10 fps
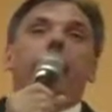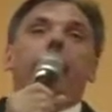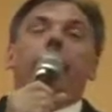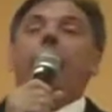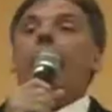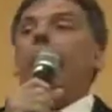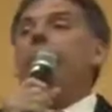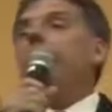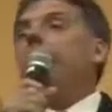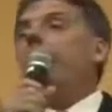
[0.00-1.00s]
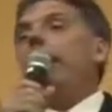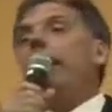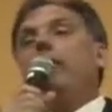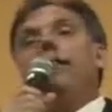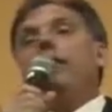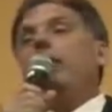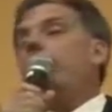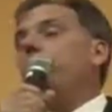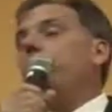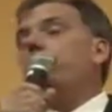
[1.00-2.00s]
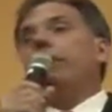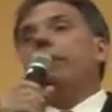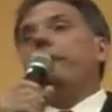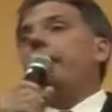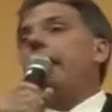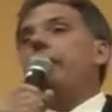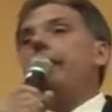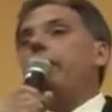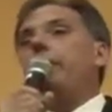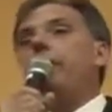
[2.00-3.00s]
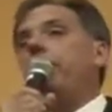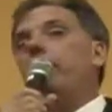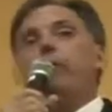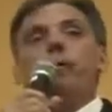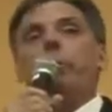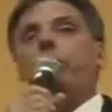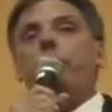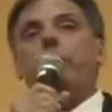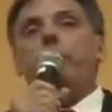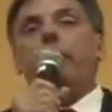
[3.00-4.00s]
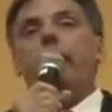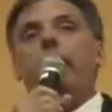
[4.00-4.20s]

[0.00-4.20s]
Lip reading: Again, when you stand up in front of a group of people